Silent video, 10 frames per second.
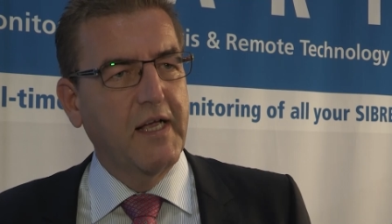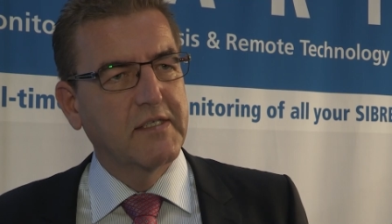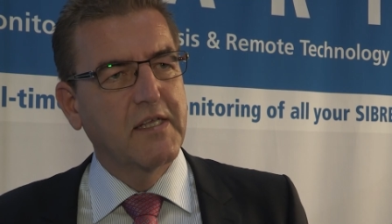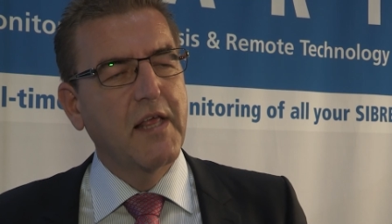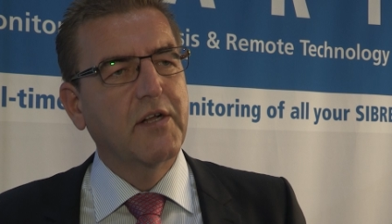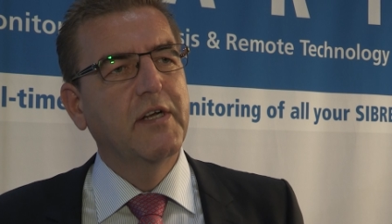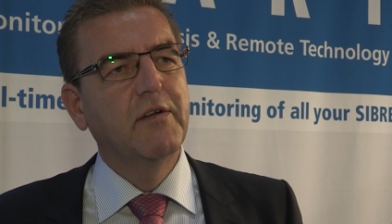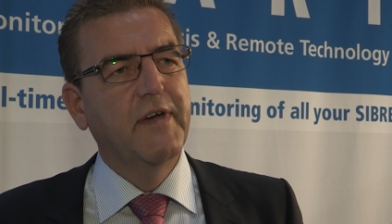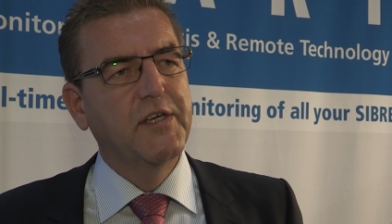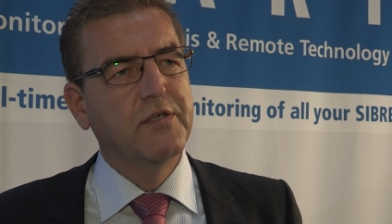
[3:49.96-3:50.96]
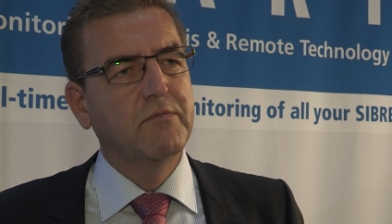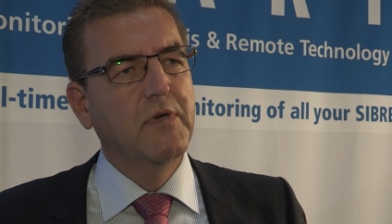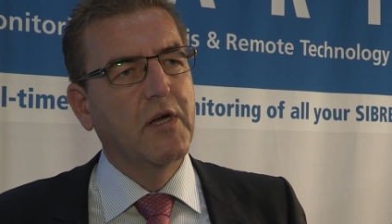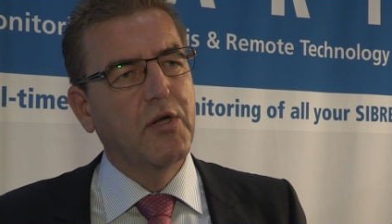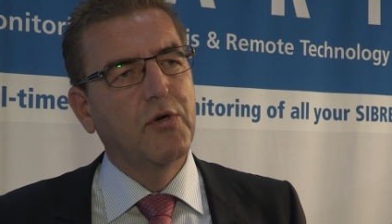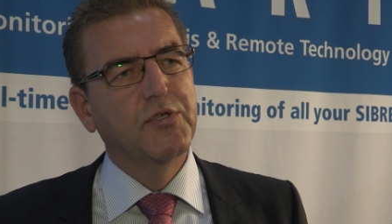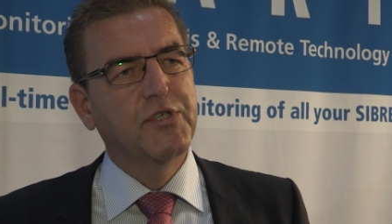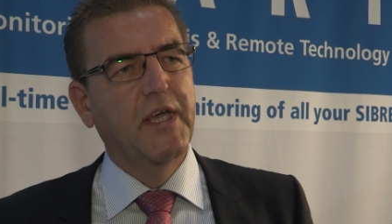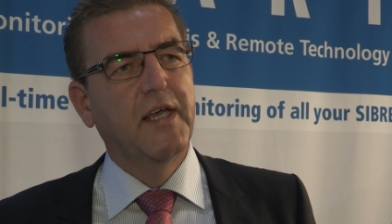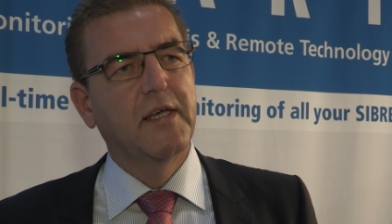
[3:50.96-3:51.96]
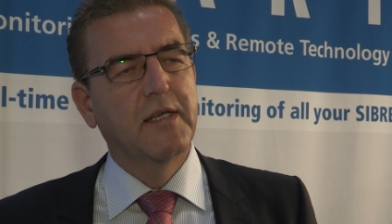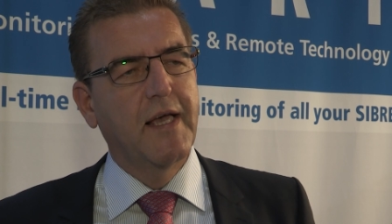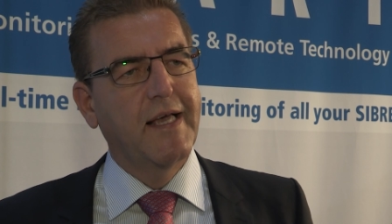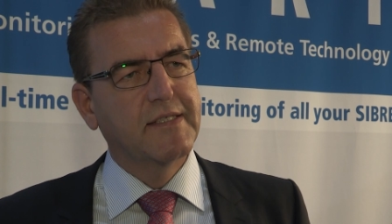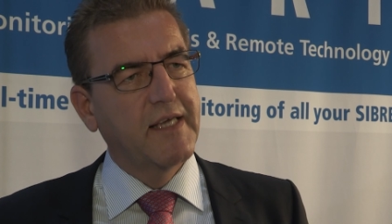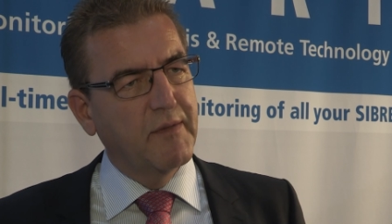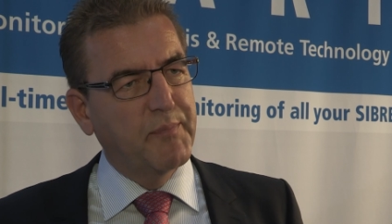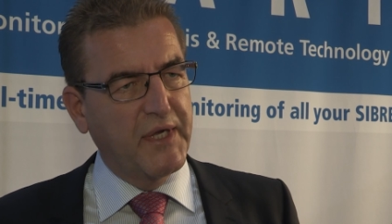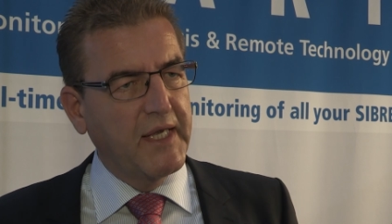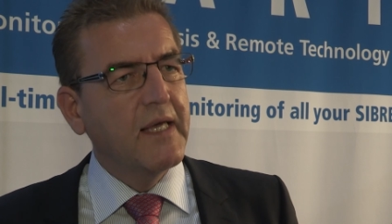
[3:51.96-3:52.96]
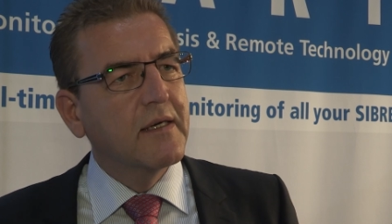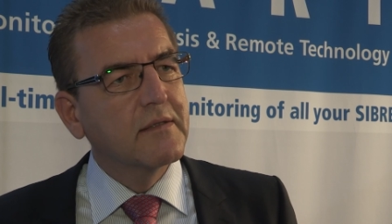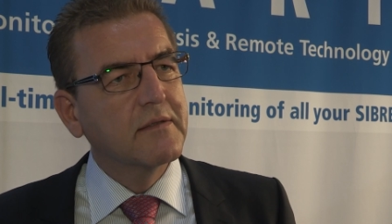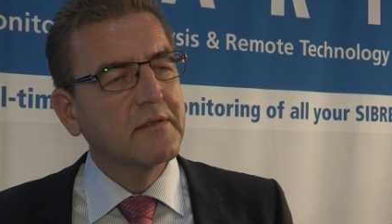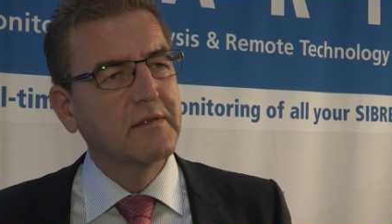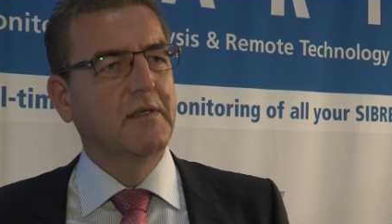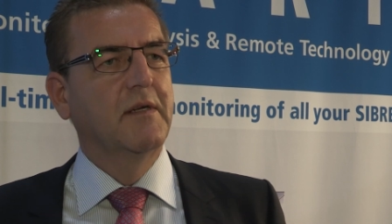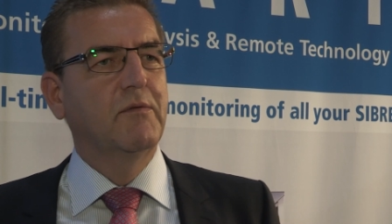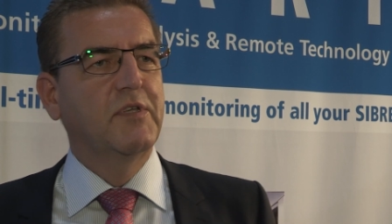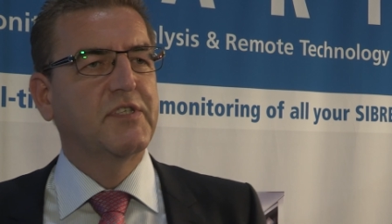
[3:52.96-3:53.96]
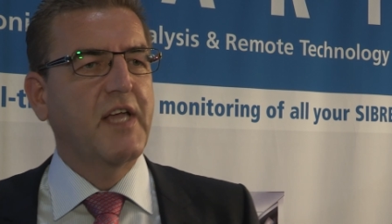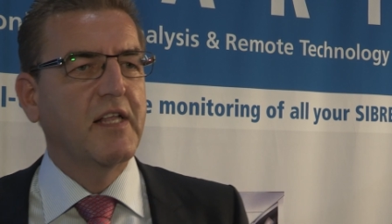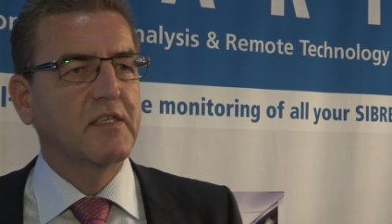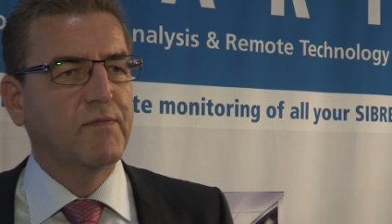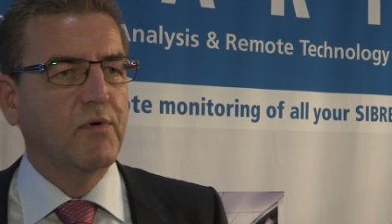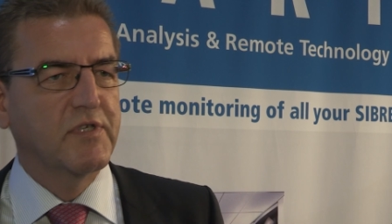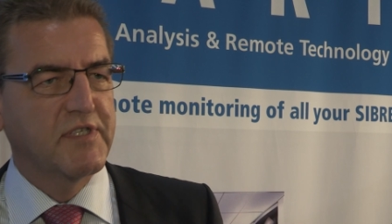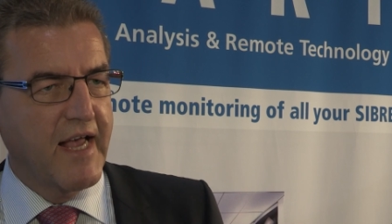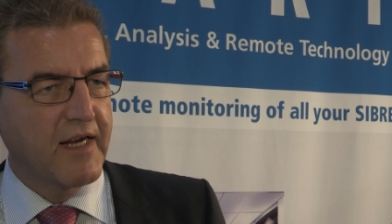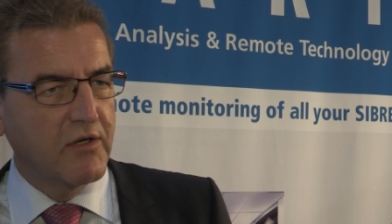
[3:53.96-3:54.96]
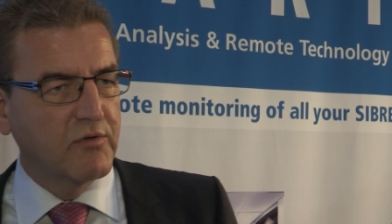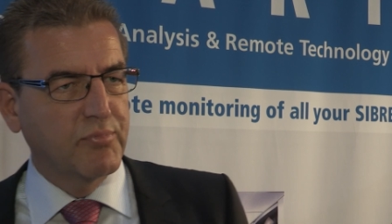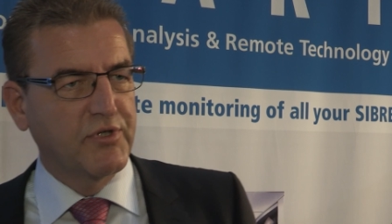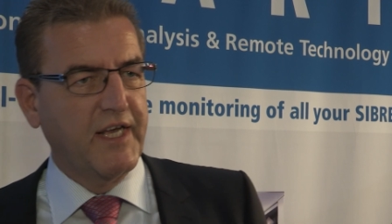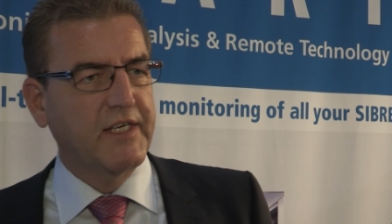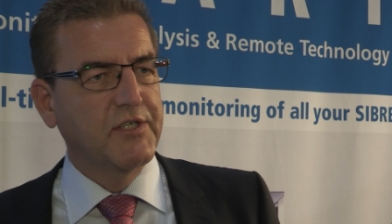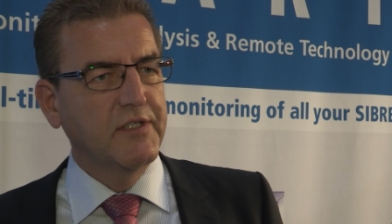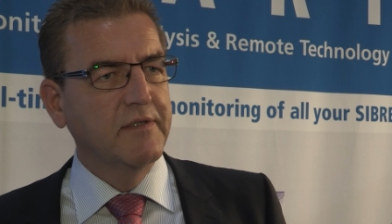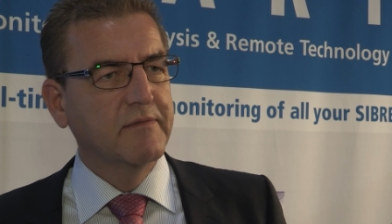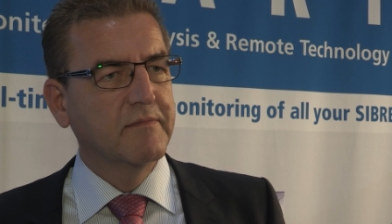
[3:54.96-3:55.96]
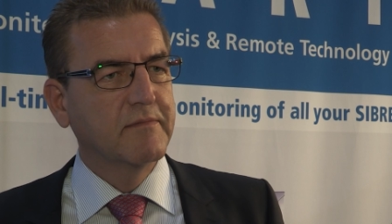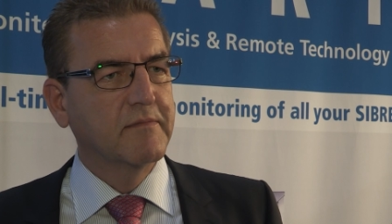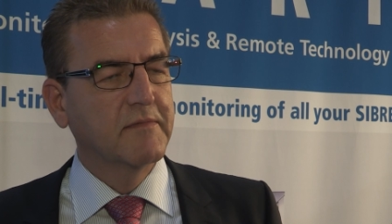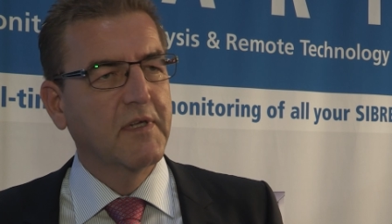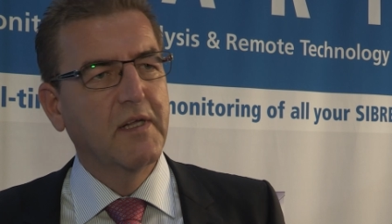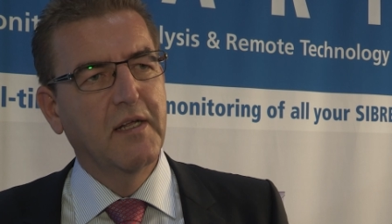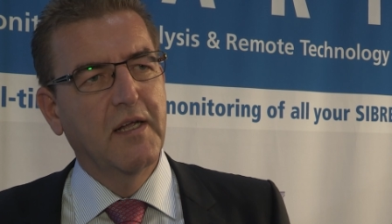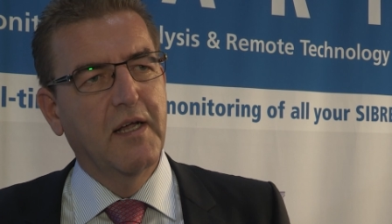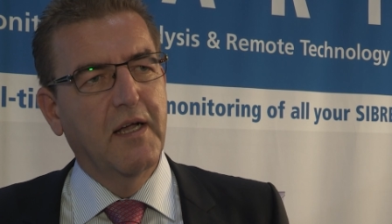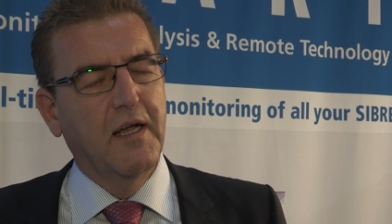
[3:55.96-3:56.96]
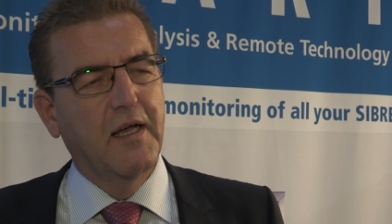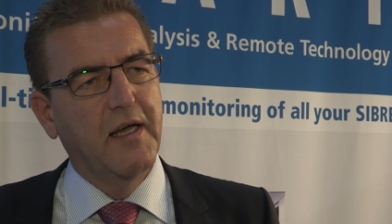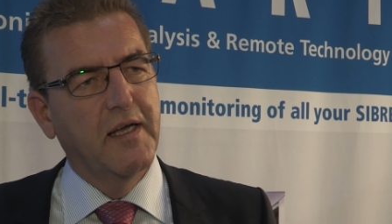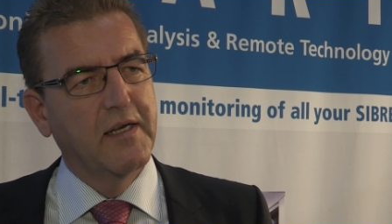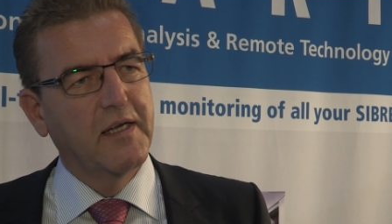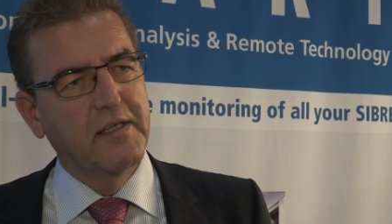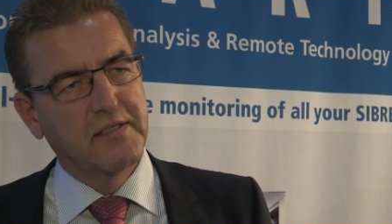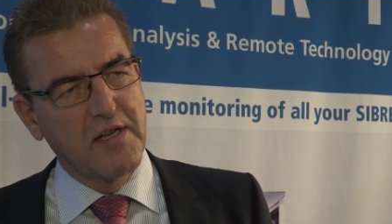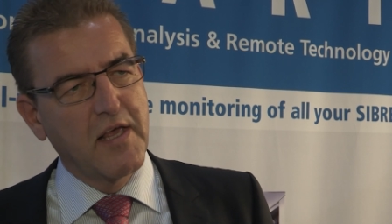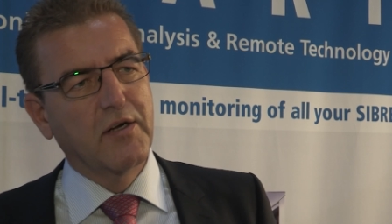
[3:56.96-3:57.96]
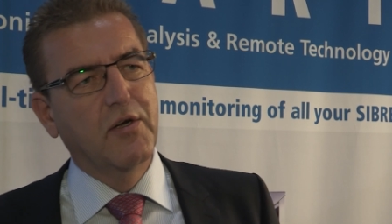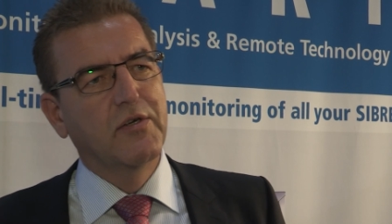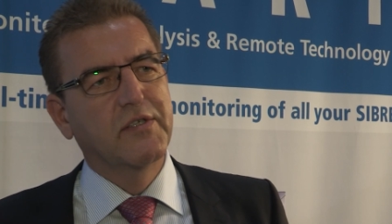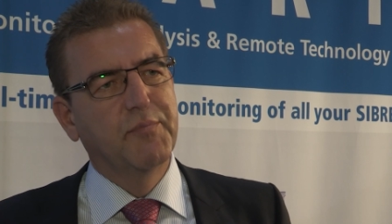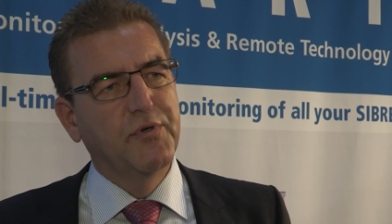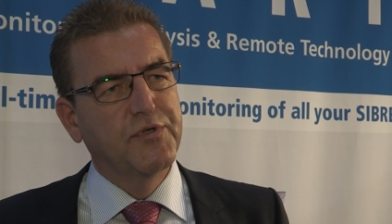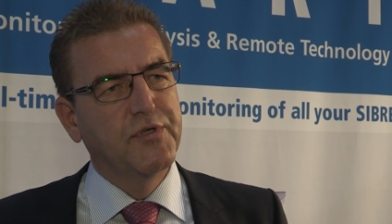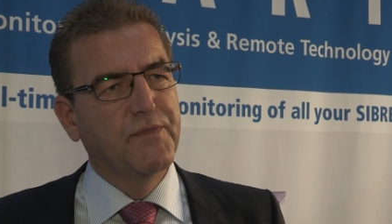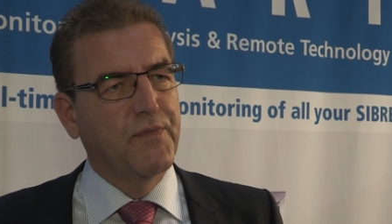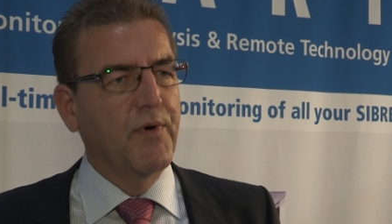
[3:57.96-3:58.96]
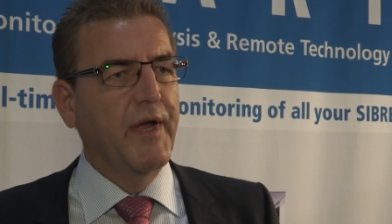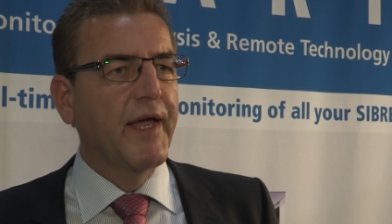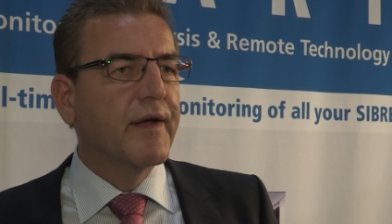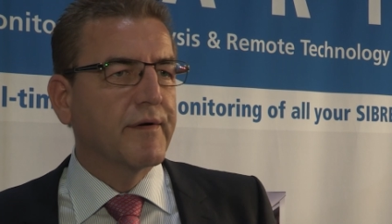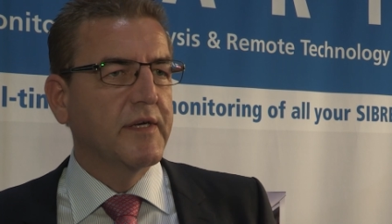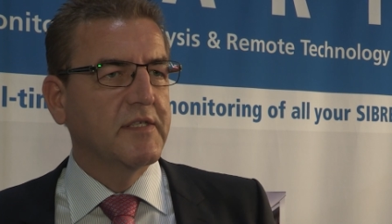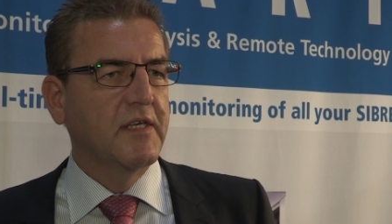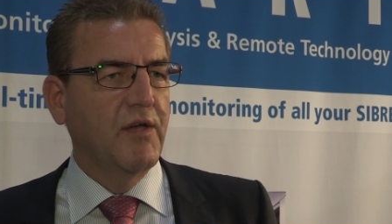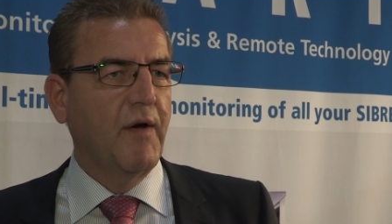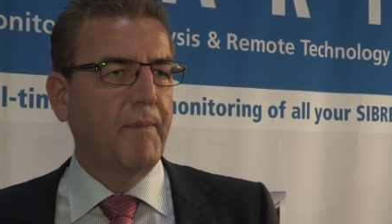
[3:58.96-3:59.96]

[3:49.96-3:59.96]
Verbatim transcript: As another innovation, we are launching SLP, which stands for Snag Load Protection, and it's another contribution for increasing the